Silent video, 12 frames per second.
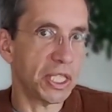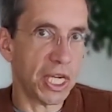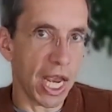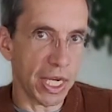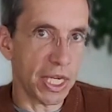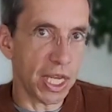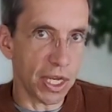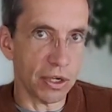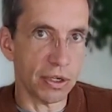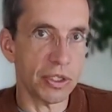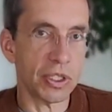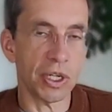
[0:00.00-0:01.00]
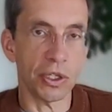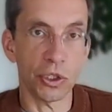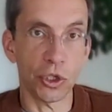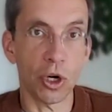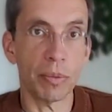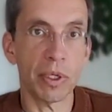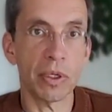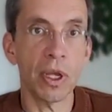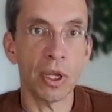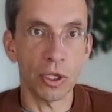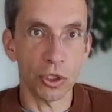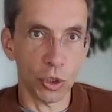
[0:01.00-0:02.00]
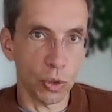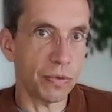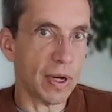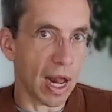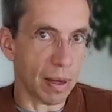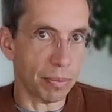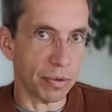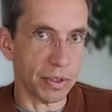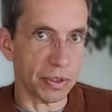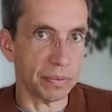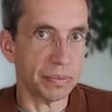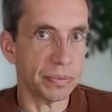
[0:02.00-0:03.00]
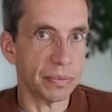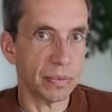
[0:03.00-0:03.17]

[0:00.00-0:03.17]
10 years in a German juvenile prison